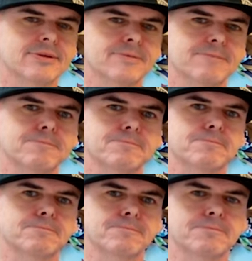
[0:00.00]

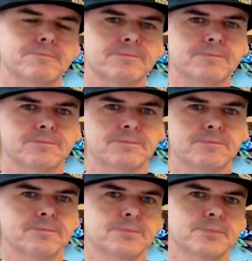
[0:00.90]

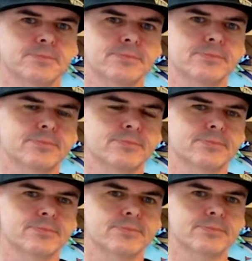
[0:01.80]

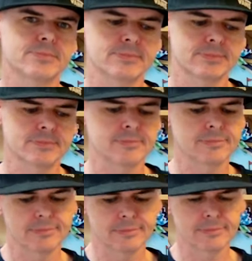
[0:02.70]

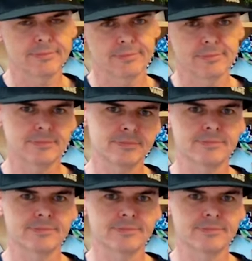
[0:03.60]
The person shown says nothing.